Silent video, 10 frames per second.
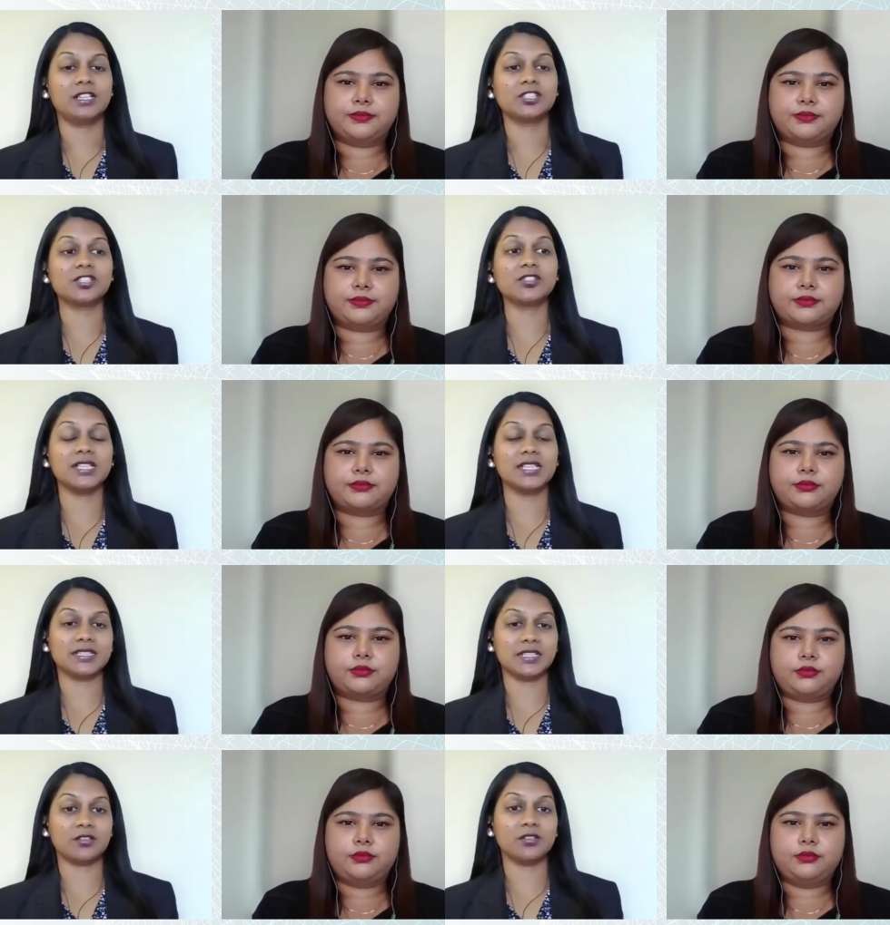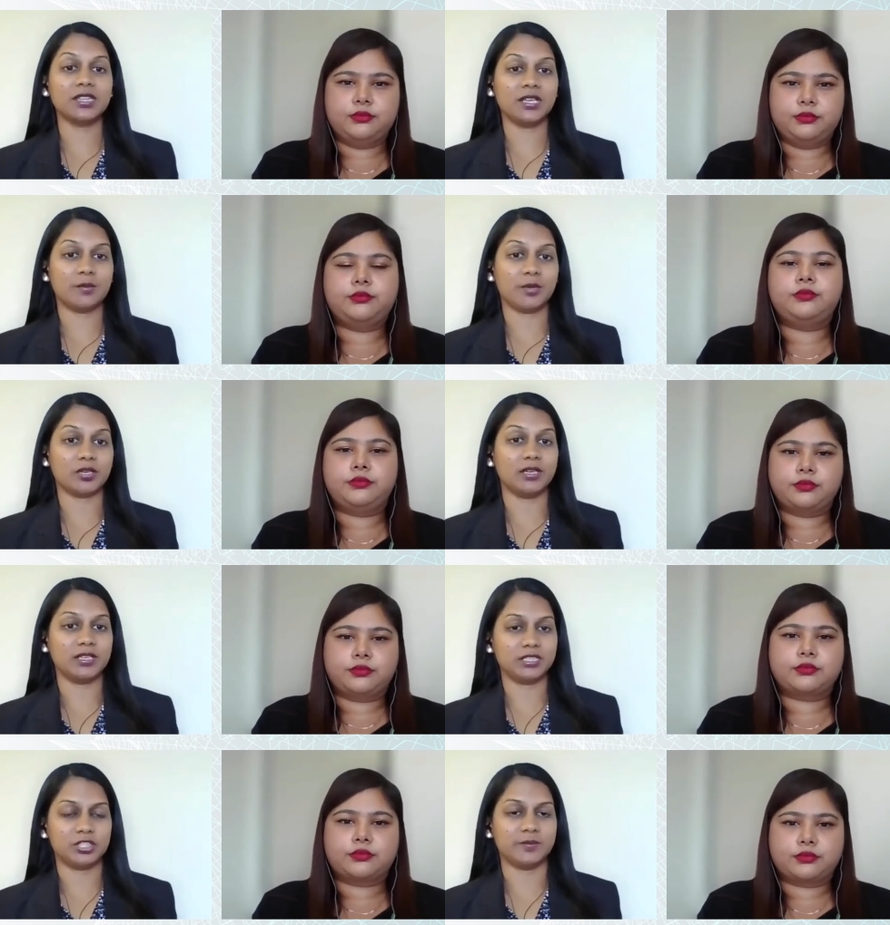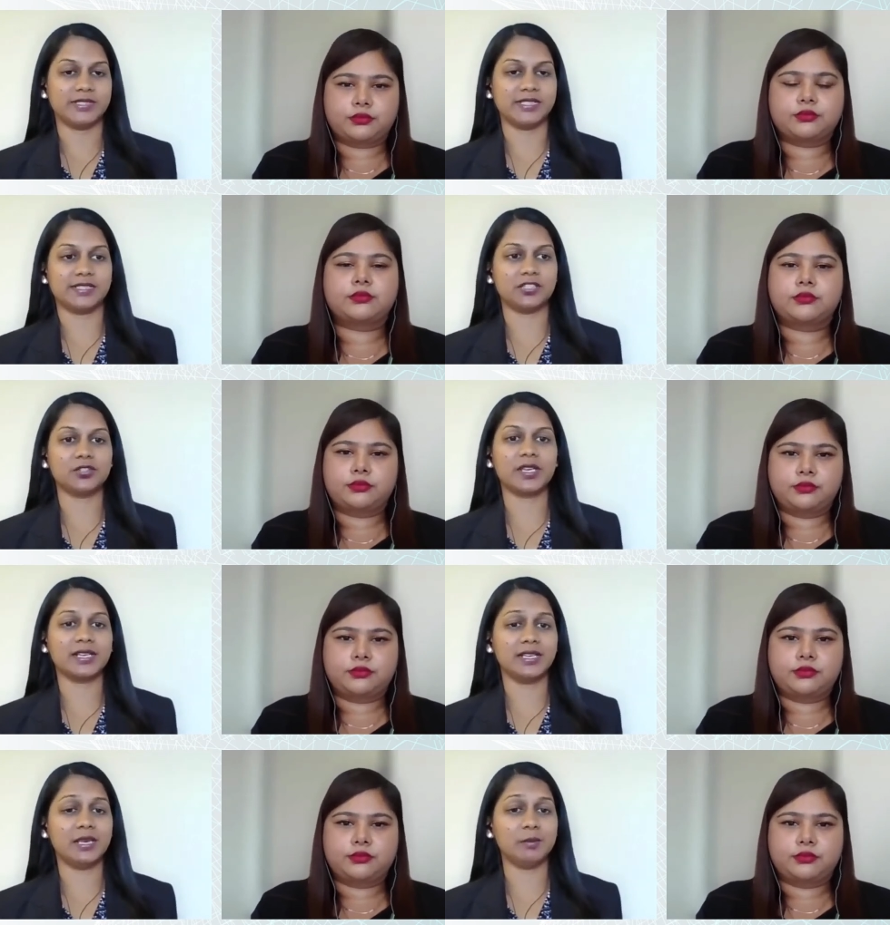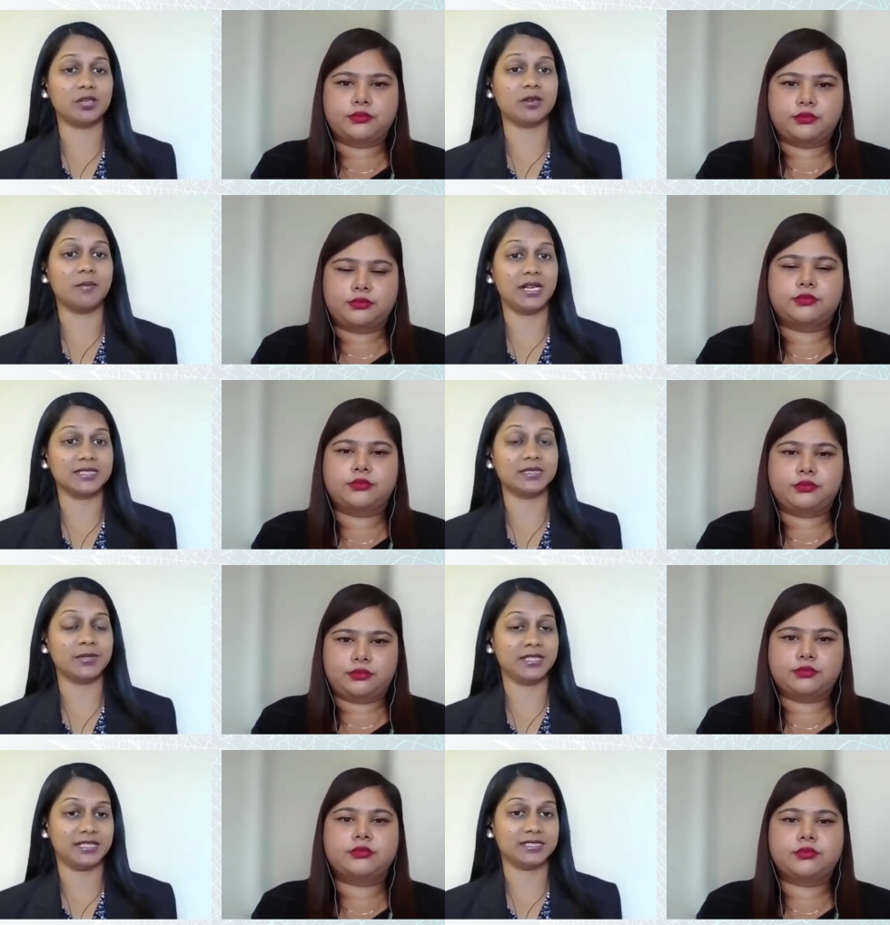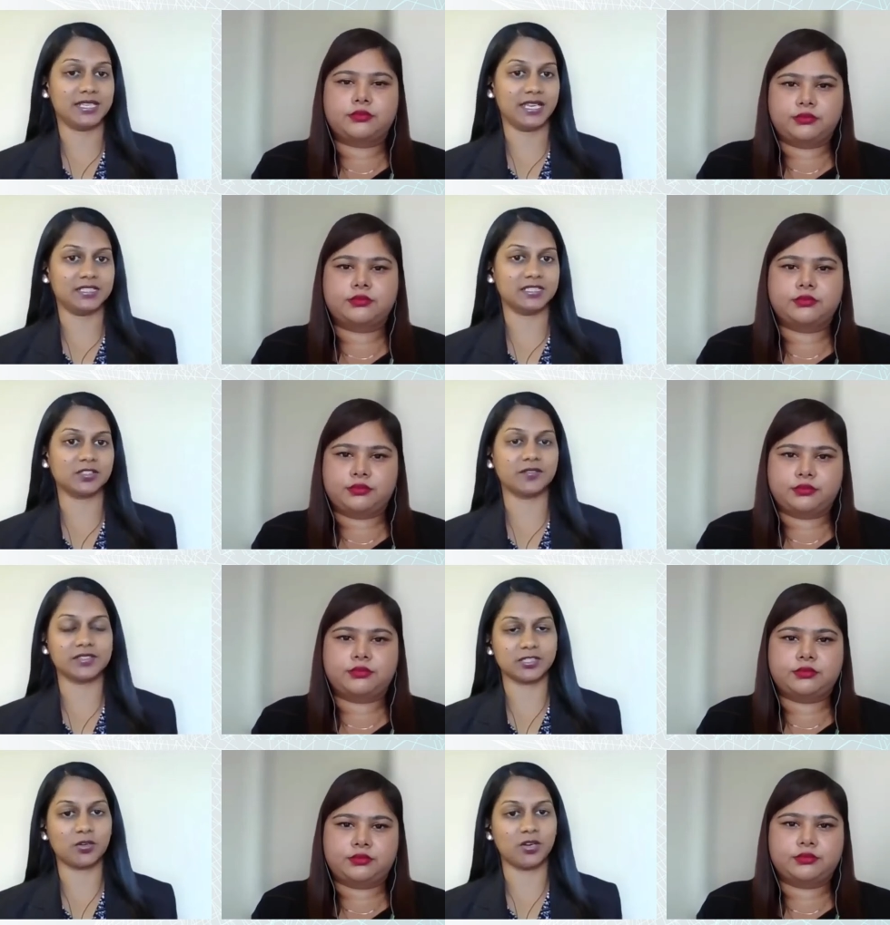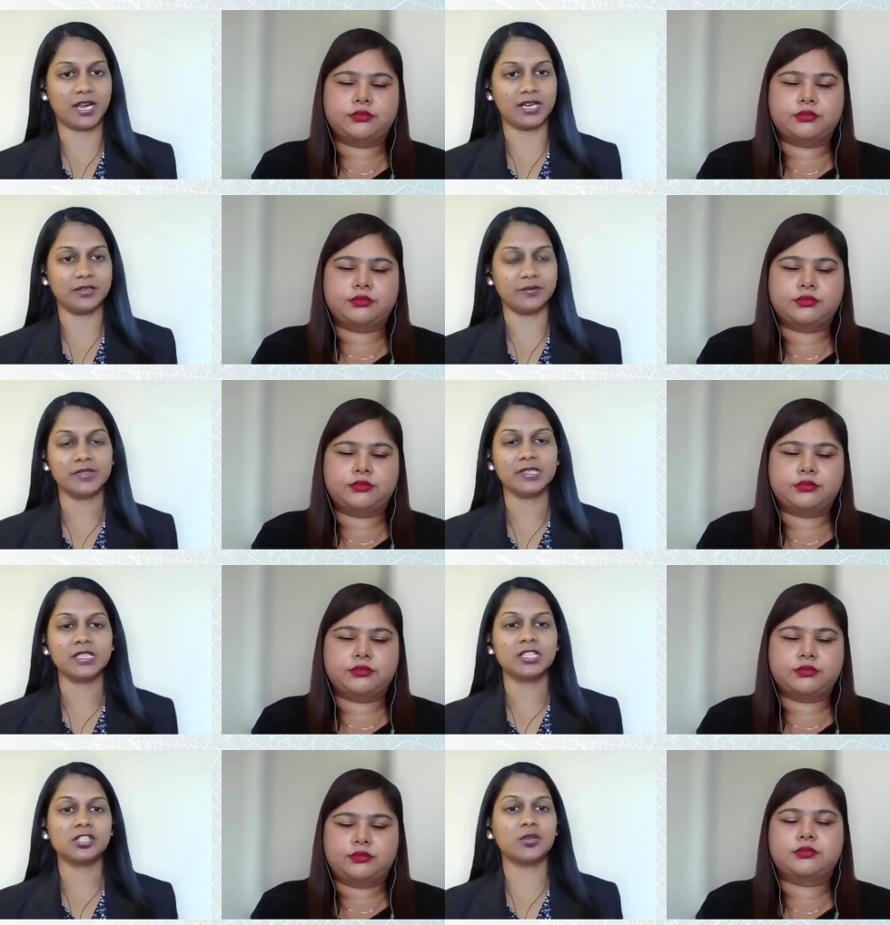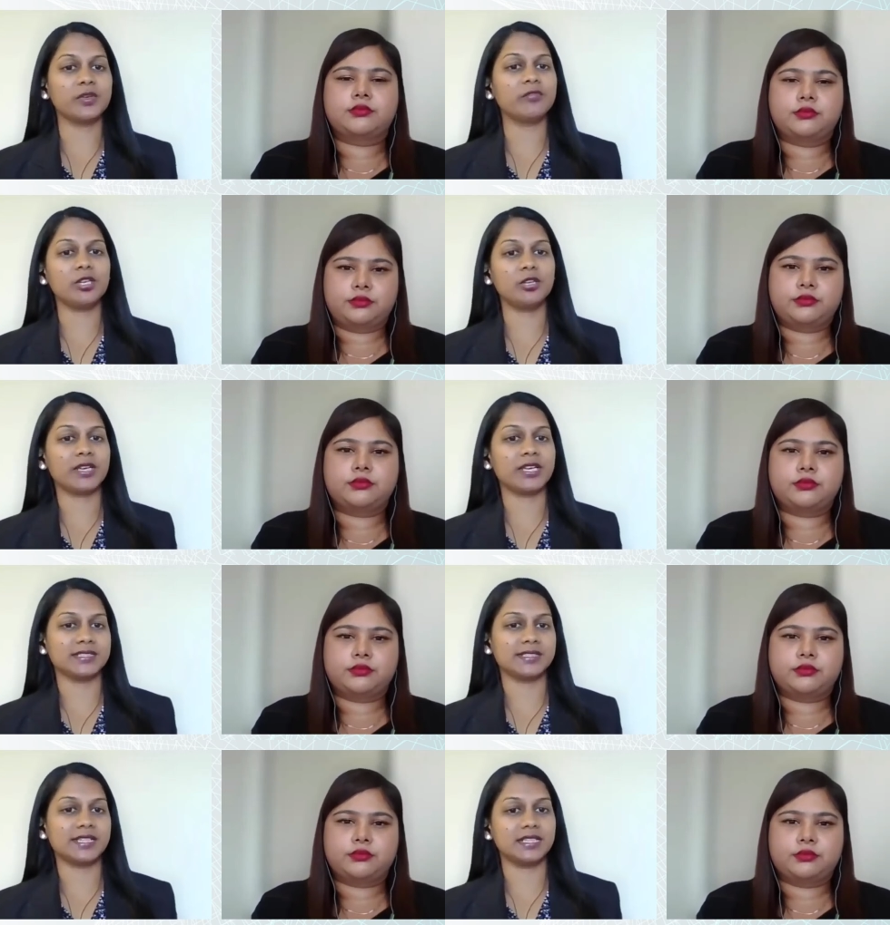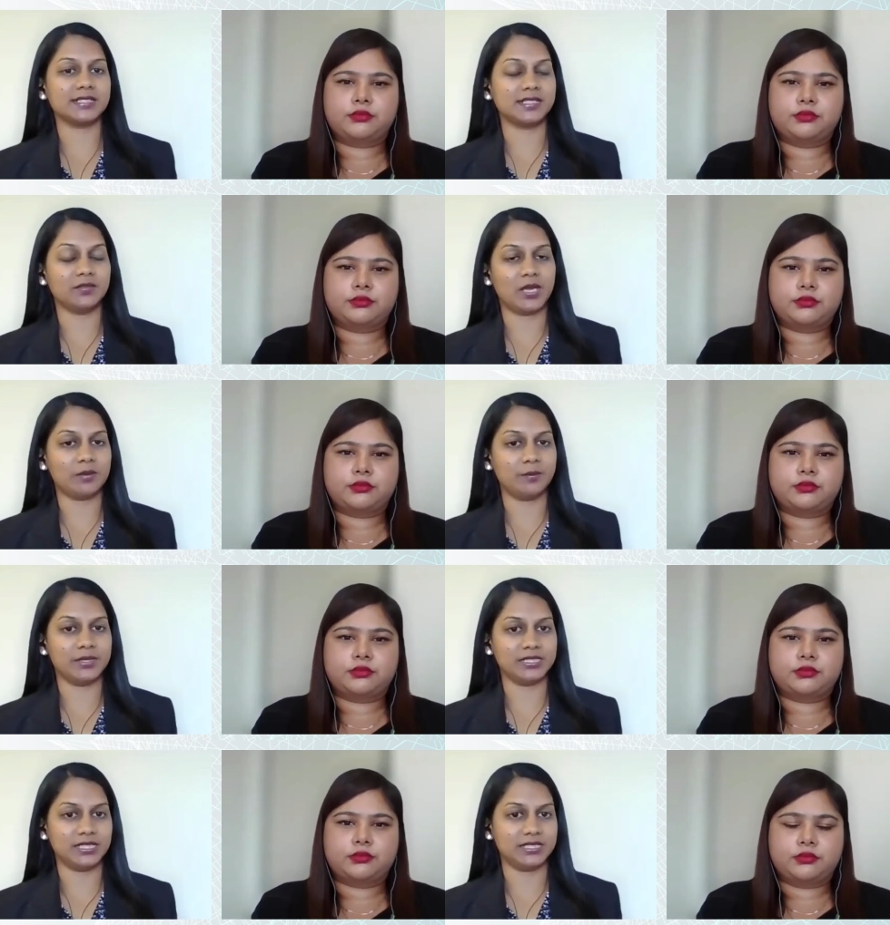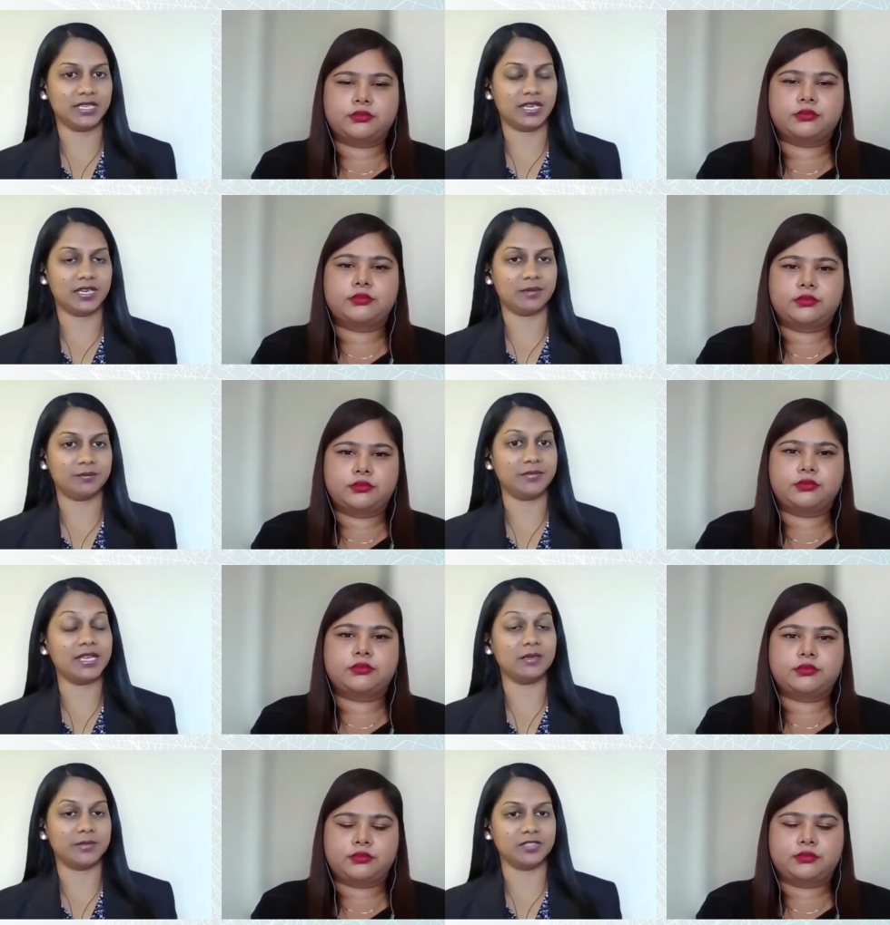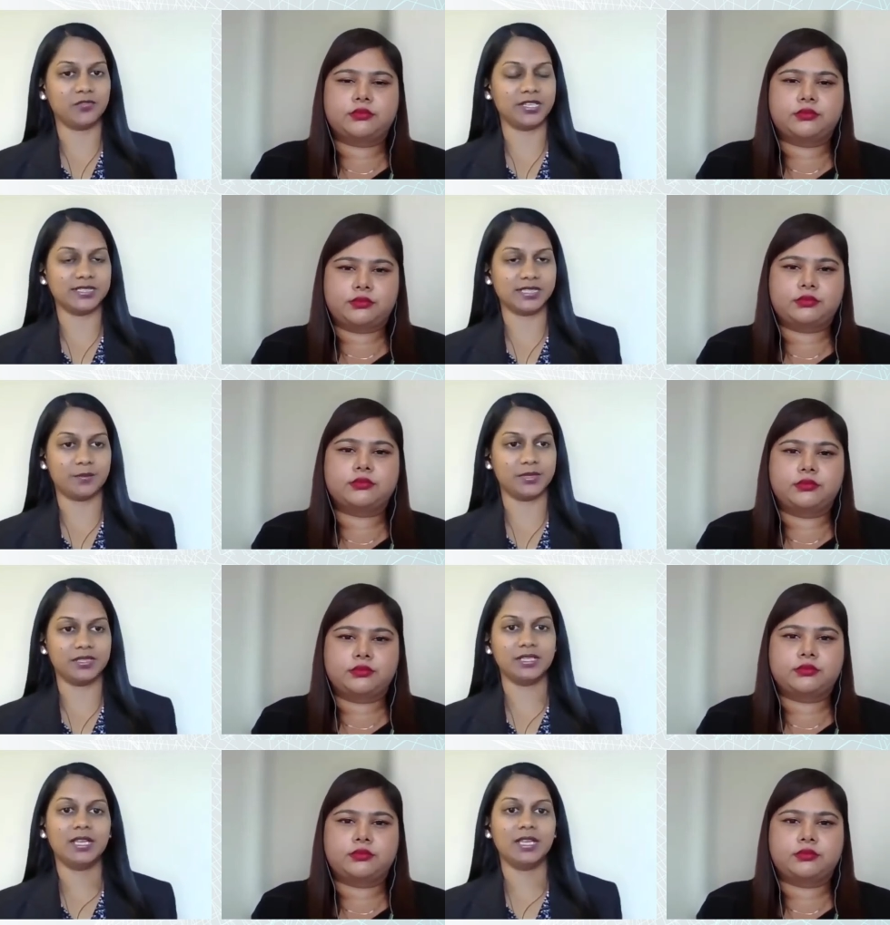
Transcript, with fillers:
Speaker 1: So, Solita, the good thing about learnerships is that you can claim it on multiple indicators of the scorecard. So, if you look at the skills development in the um, element, for example,